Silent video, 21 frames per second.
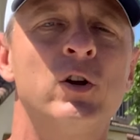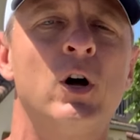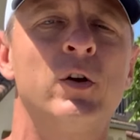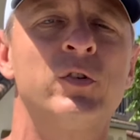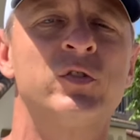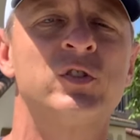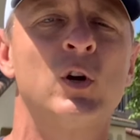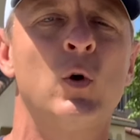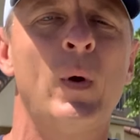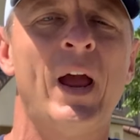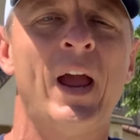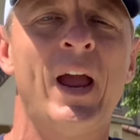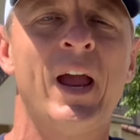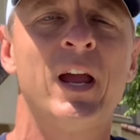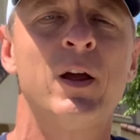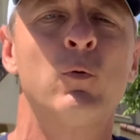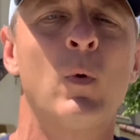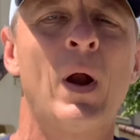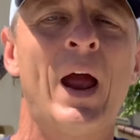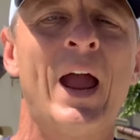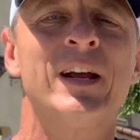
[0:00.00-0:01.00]
also
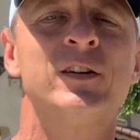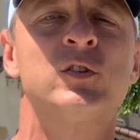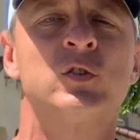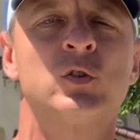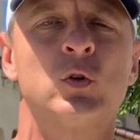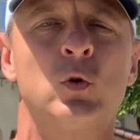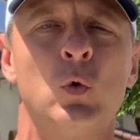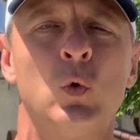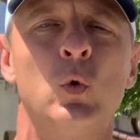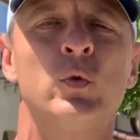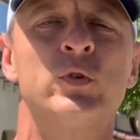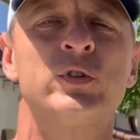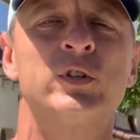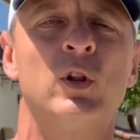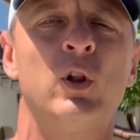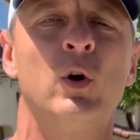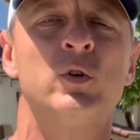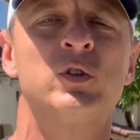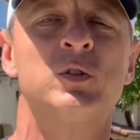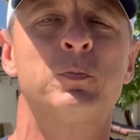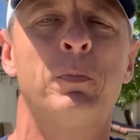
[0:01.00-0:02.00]
A-ranked schools
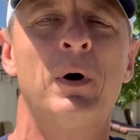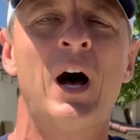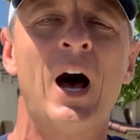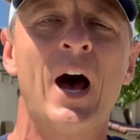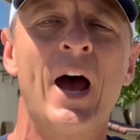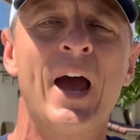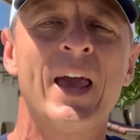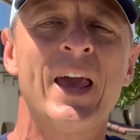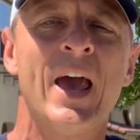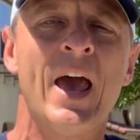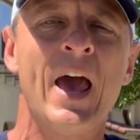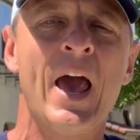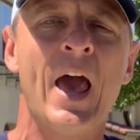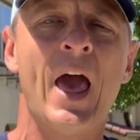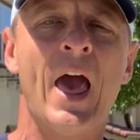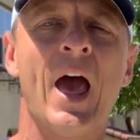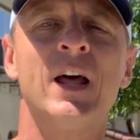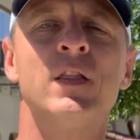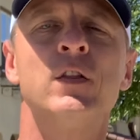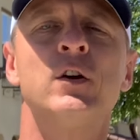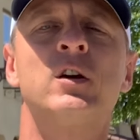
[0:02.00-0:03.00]
close by.
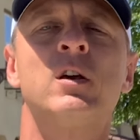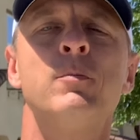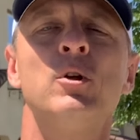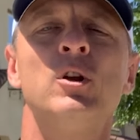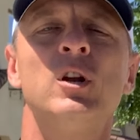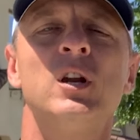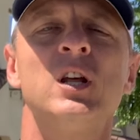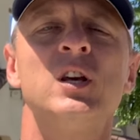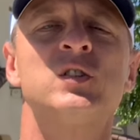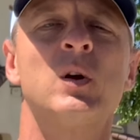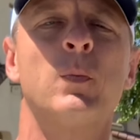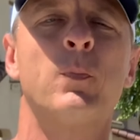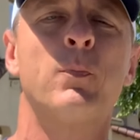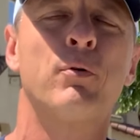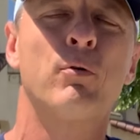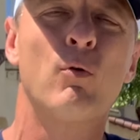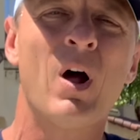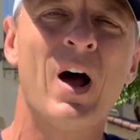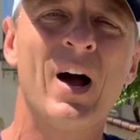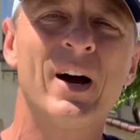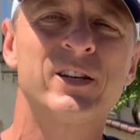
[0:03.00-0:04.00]
And the community is
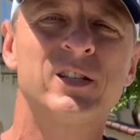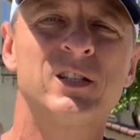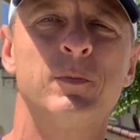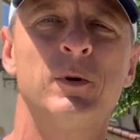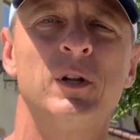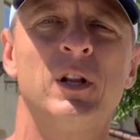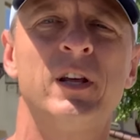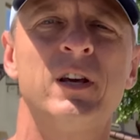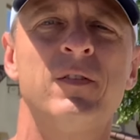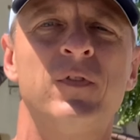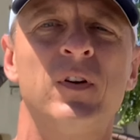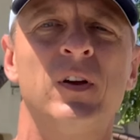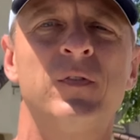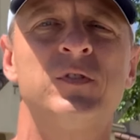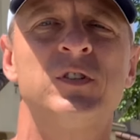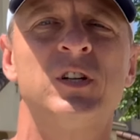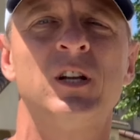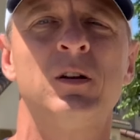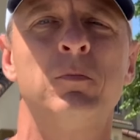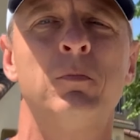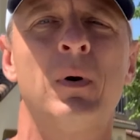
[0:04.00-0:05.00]
approximately
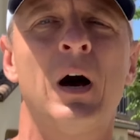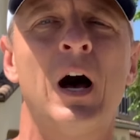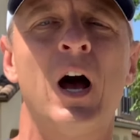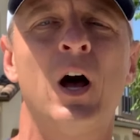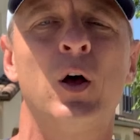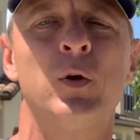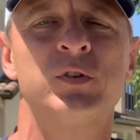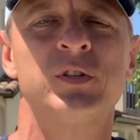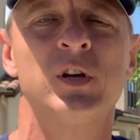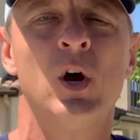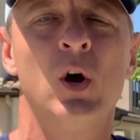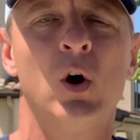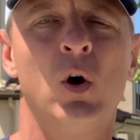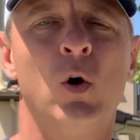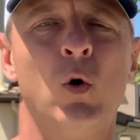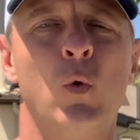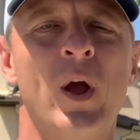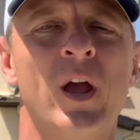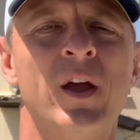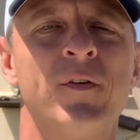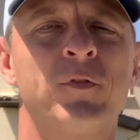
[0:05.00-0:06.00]
15 miles
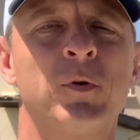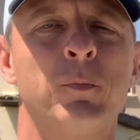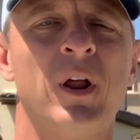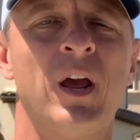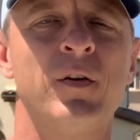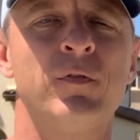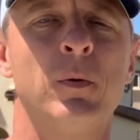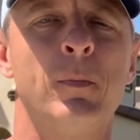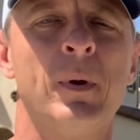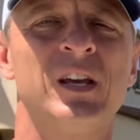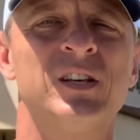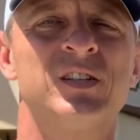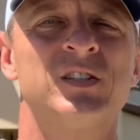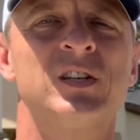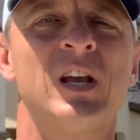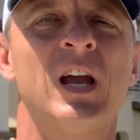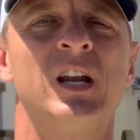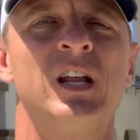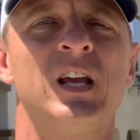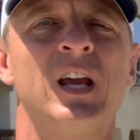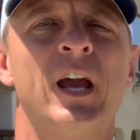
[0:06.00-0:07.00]
away from Naval Base
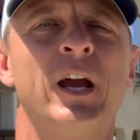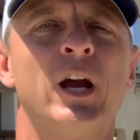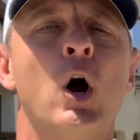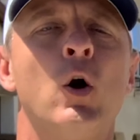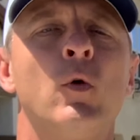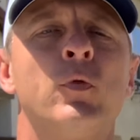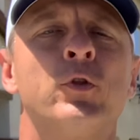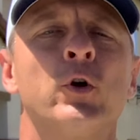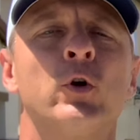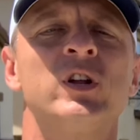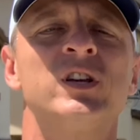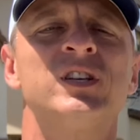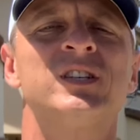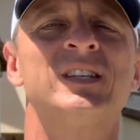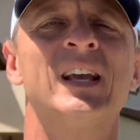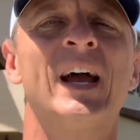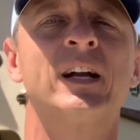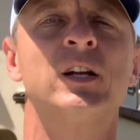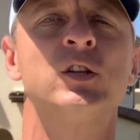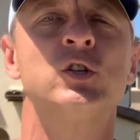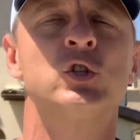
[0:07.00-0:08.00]
San Diego,
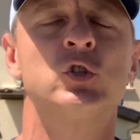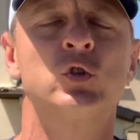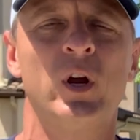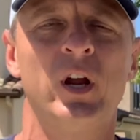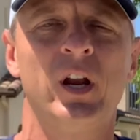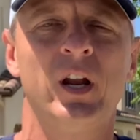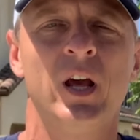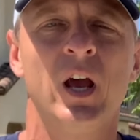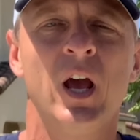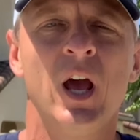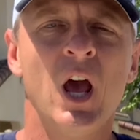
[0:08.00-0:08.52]
32nd Street.